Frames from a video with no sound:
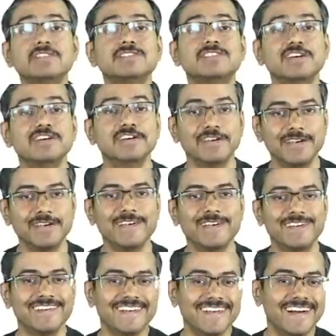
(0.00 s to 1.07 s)
a month.
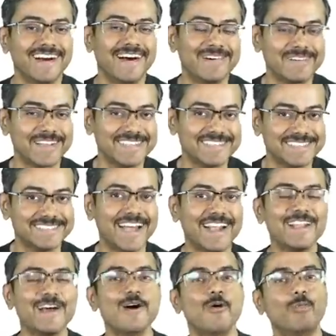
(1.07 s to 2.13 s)
How crazy is
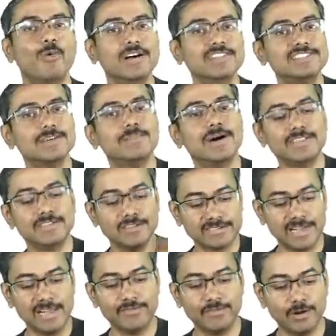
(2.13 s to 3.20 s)
that? Once a month
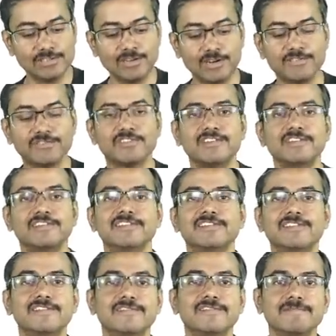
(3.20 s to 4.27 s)
your cell falls off.
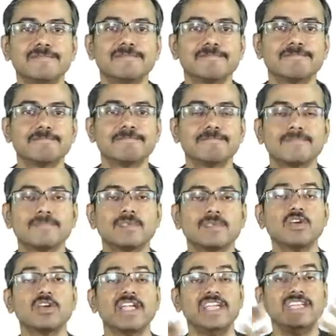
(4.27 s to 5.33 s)

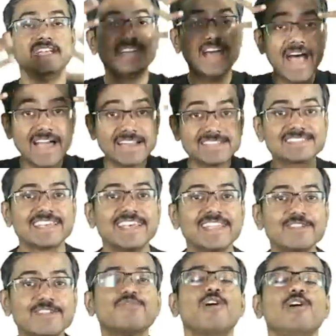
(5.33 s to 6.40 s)
Your entire
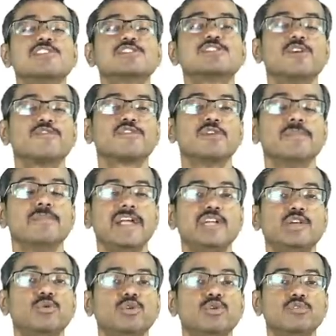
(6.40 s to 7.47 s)
skin falls off from
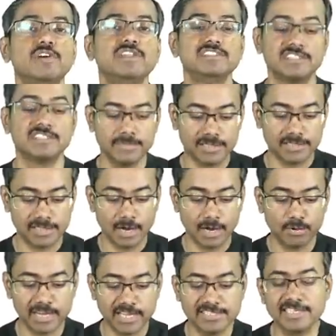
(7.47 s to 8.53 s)
head to toe once a month.
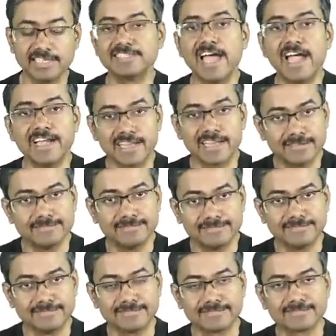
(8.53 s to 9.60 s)
How crazy is that?
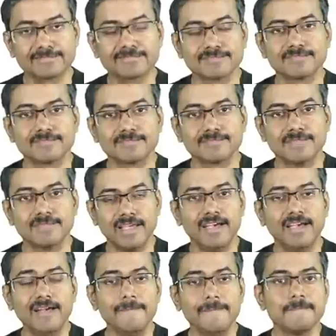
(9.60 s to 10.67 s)

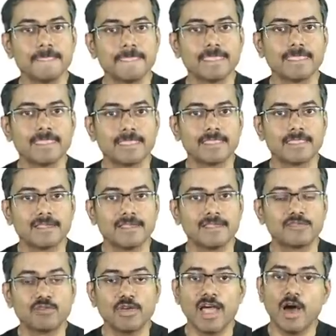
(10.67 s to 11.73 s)
Yeah.
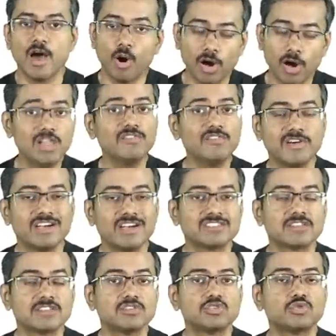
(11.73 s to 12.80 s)
So all of
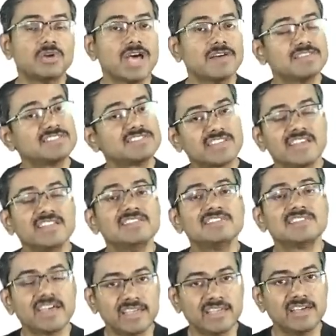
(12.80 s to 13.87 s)
us should have a
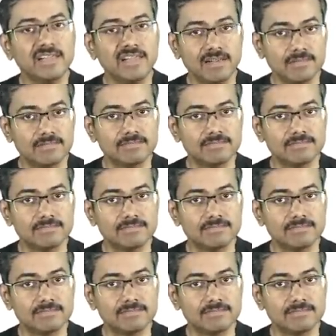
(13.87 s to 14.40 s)
skin cycle,